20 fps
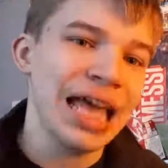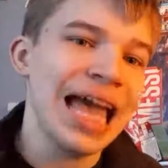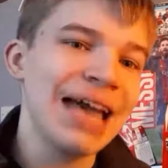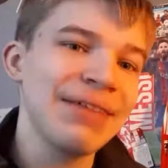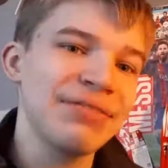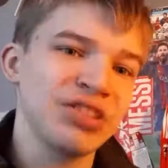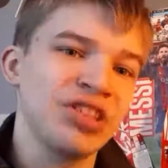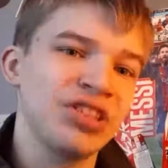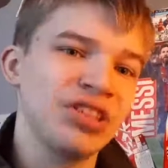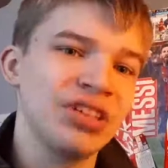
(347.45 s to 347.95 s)

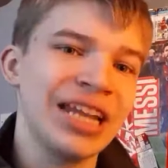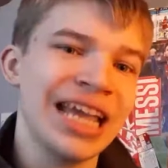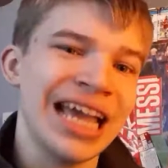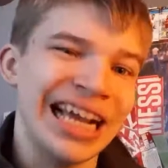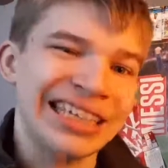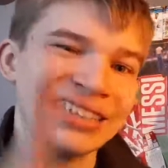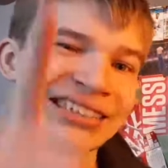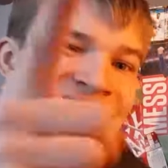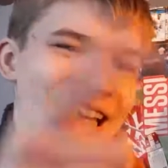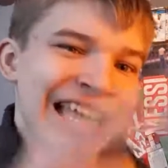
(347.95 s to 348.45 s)
Everton
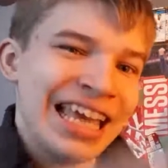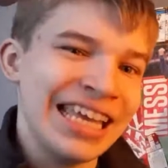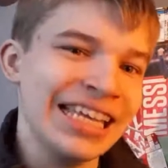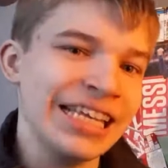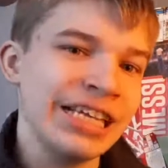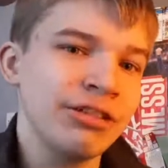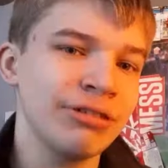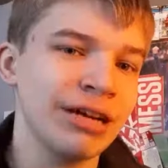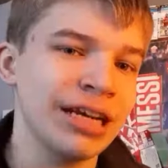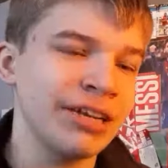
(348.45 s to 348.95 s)
next,
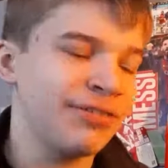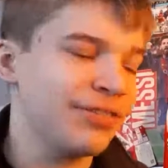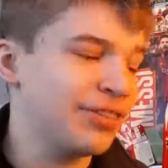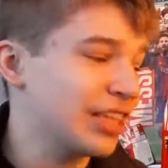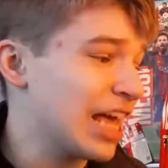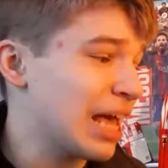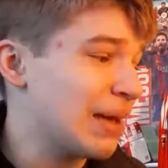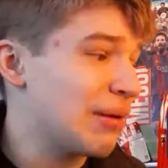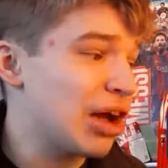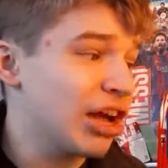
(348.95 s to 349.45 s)
E grade for
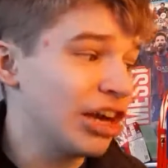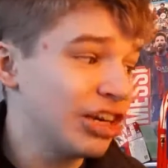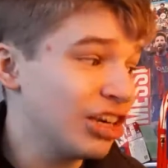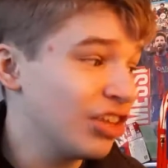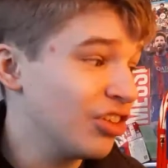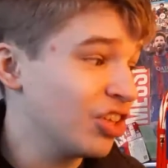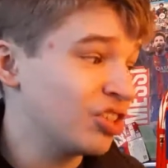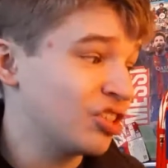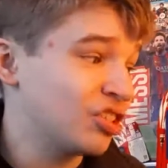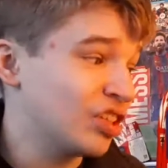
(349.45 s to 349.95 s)
them.
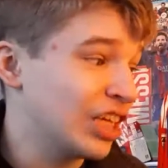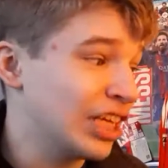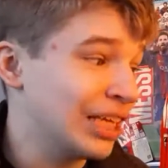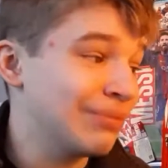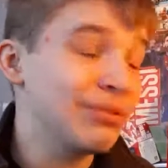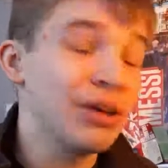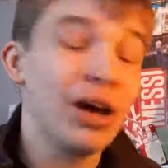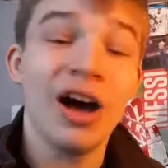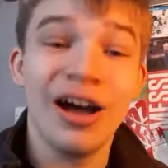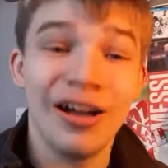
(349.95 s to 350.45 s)
Another
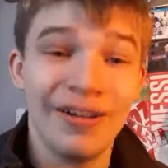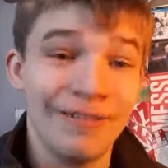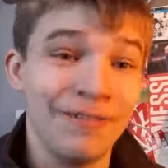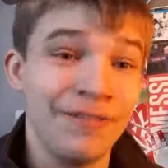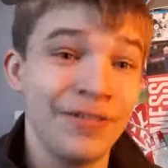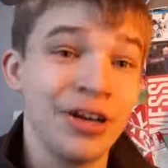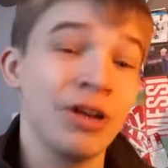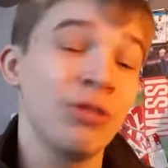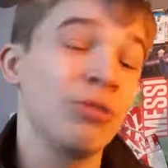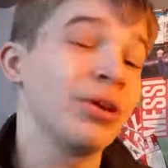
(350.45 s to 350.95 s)
team, I
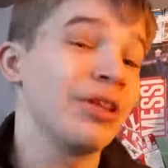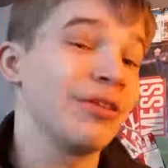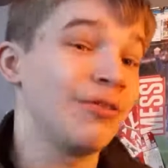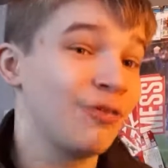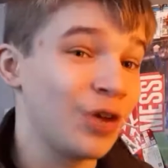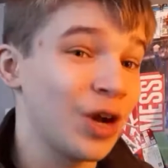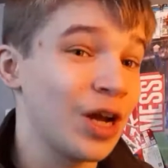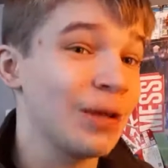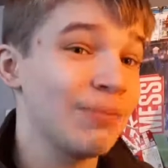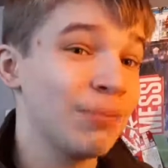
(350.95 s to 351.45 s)
feel, with a
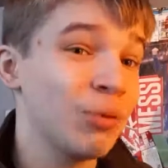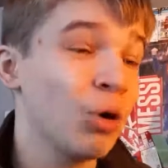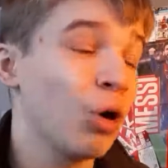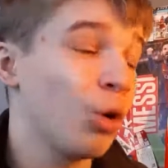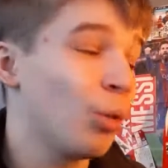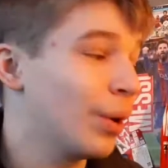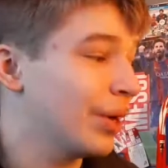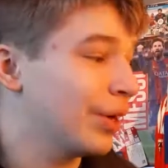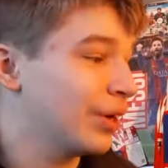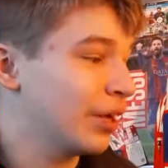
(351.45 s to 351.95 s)
very poor
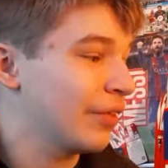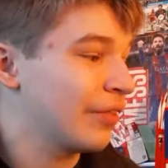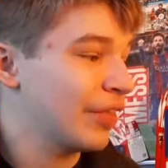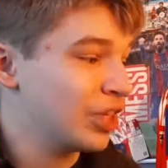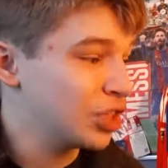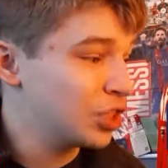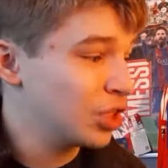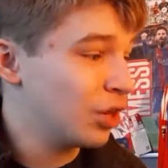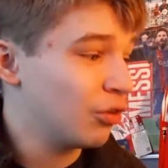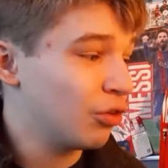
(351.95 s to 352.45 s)
window. They
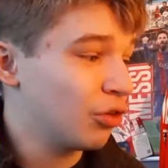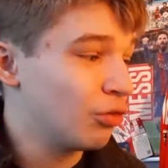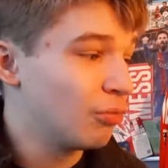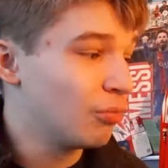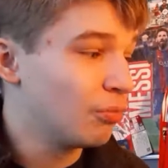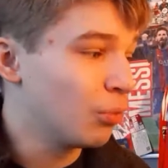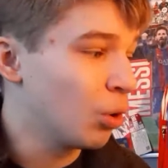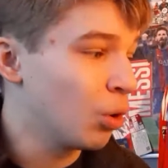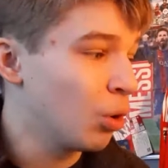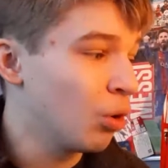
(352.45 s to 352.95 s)
should have done
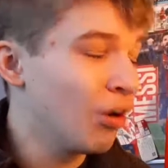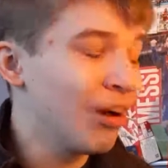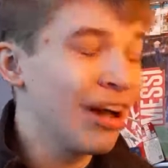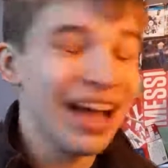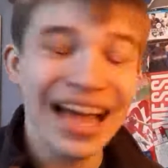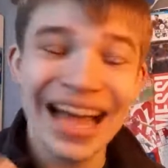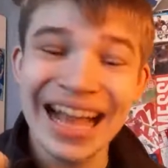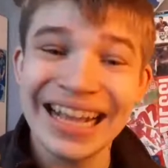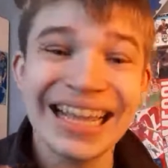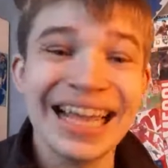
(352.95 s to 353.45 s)
more.
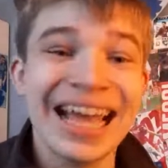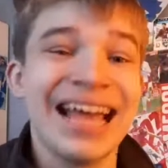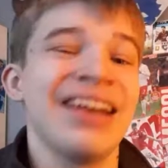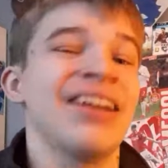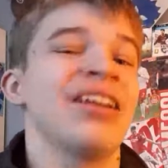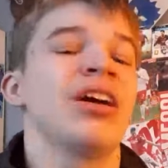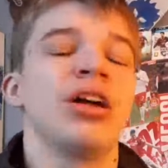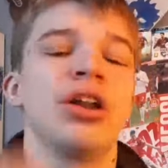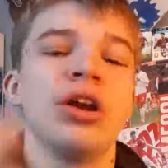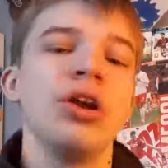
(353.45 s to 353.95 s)
Again,
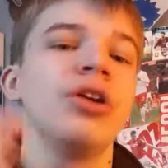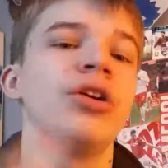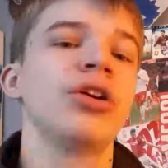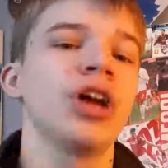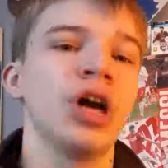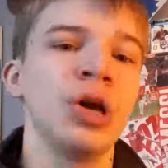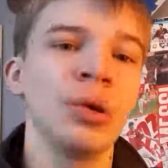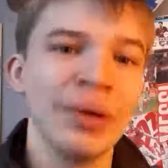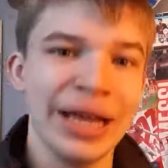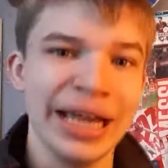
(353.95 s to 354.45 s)

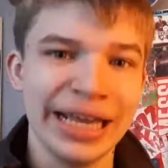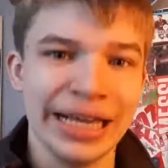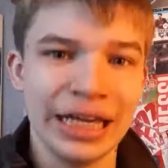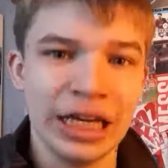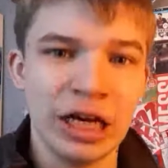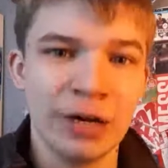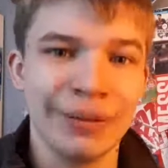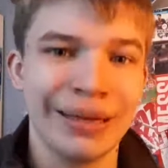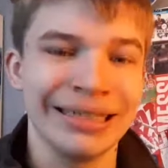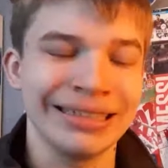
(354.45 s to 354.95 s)
no
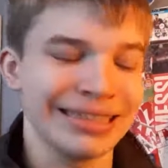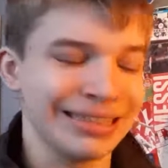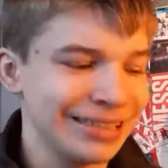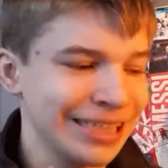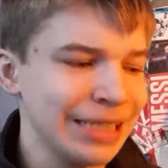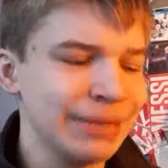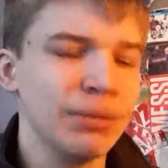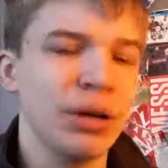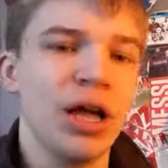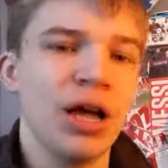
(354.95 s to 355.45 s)
incomings. A
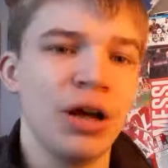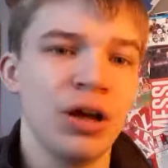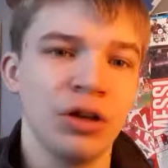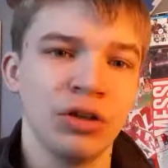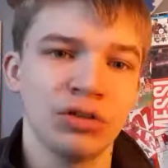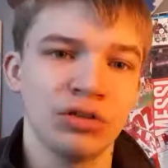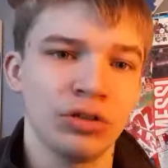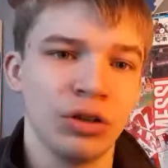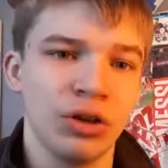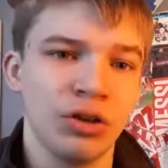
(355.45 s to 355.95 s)
team like
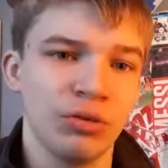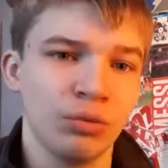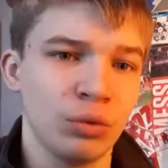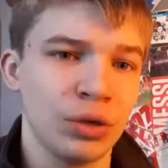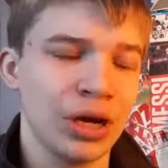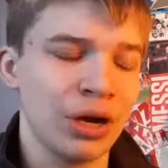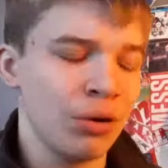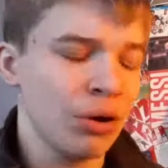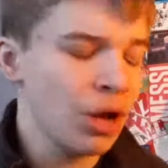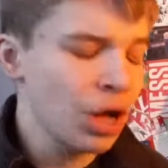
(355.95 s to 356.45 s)
Arsenal as
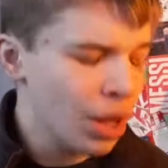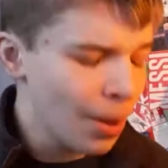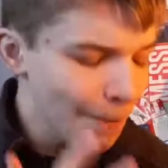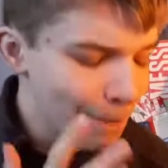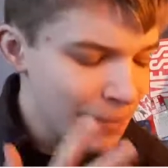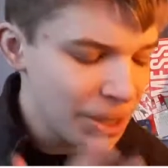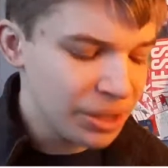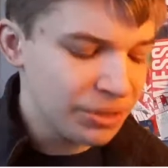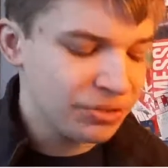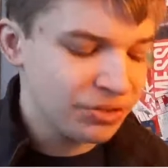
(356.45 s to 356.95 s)
well.
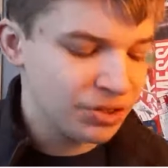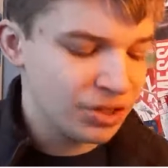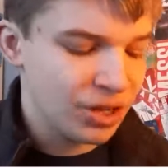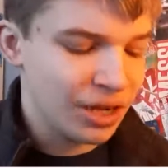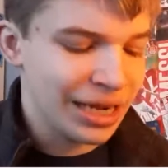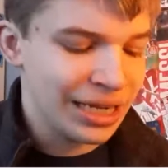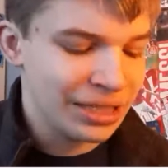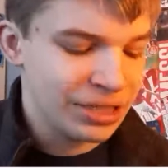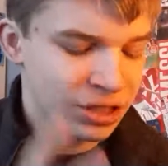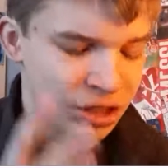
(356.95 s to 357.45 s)
Both
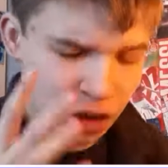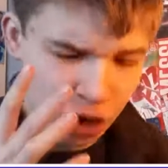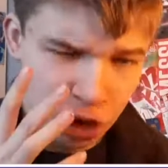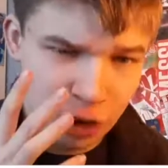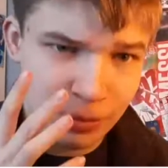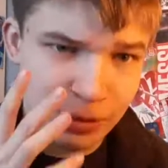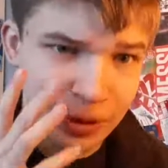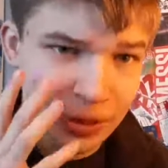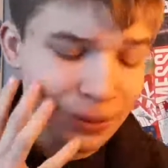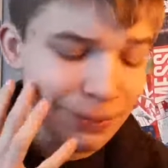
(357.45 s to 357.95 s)
sides should
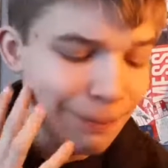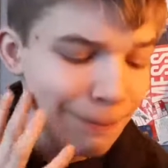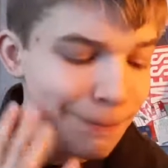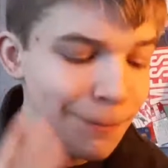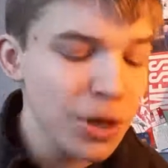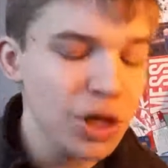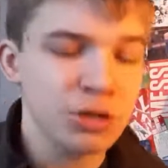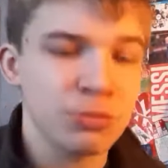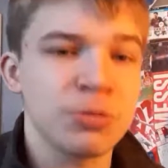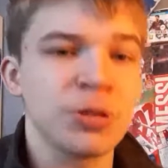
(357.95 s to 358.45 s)
be doing
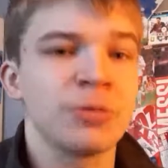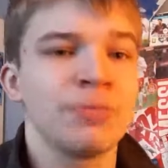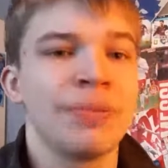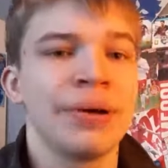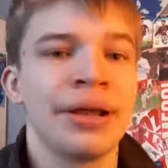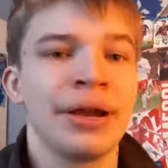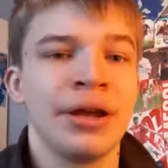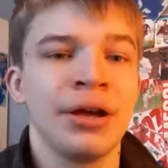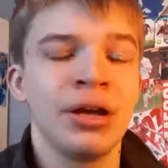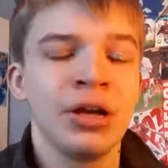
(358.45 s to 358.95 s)
much, much
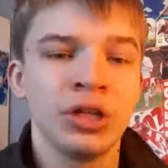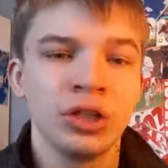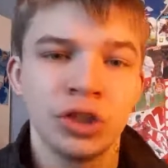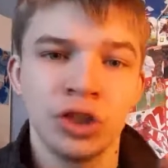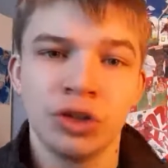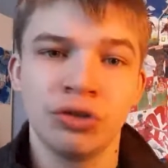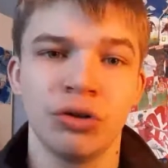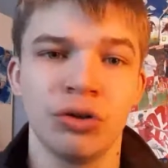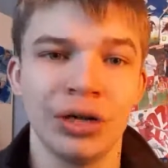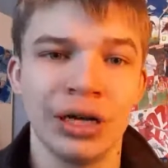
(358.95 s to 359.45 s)
better,
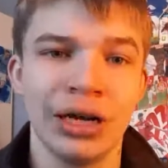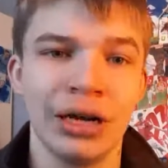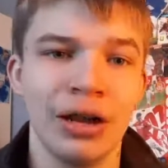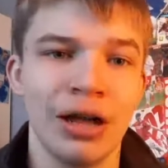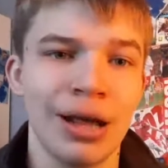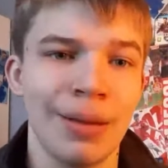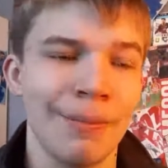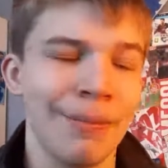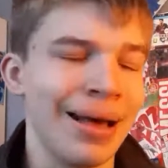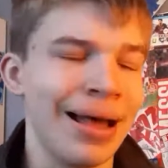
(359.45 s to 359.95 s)
struggling
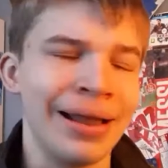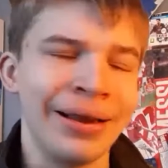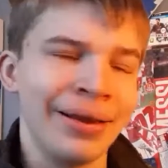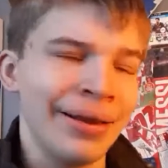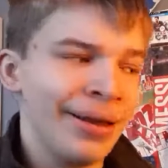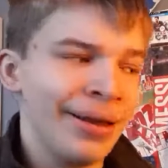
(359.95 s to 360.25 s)
like mad.